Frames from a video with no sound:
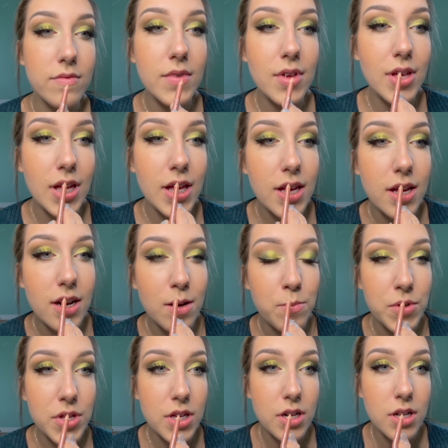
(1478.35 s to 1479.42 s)
And I'm
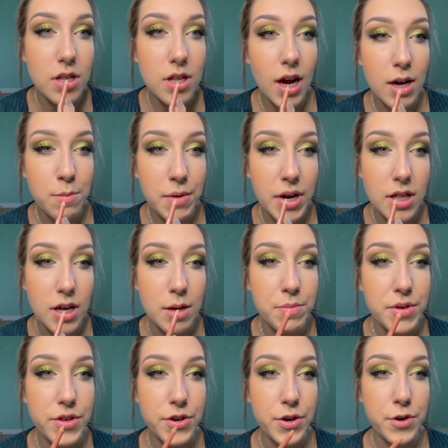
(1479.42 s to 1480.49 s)
just gonna line my lips.
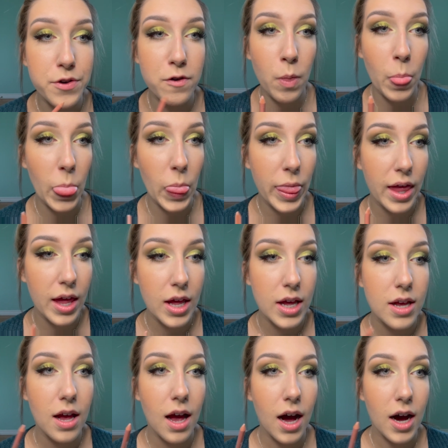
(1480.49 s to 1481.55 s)
So
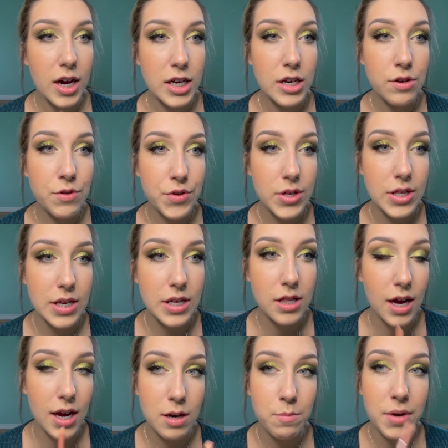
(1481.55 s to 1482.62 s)
I used to
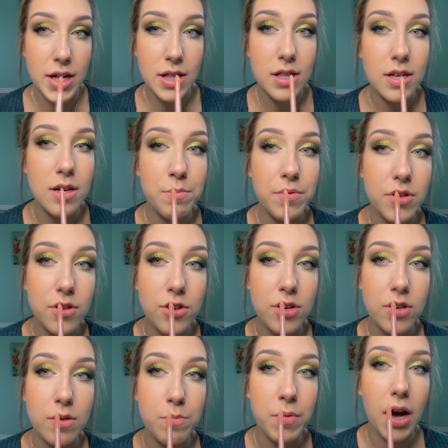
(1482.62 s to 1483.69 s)
line my lips
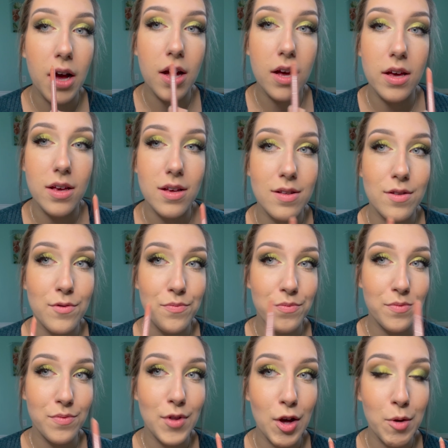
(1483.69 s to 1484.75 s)
just by
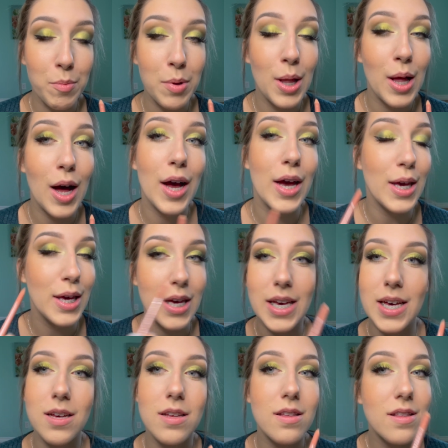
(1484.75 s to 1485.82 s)
applying
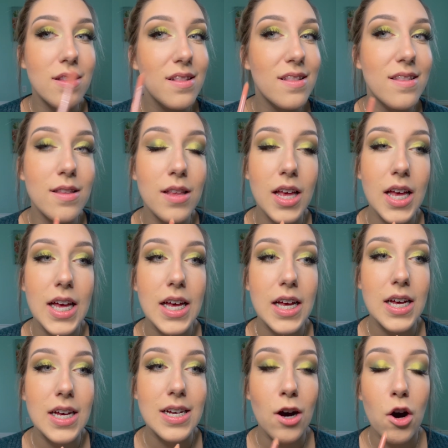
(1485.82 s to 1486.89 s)
it,
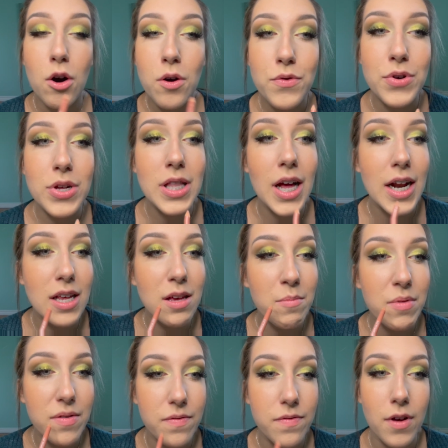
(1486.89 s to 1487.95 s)
overlining
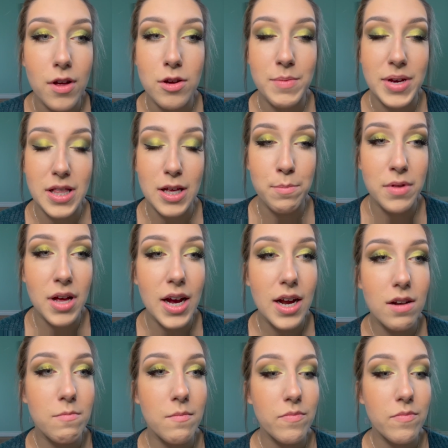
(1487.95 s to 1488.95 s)
but following my lip line.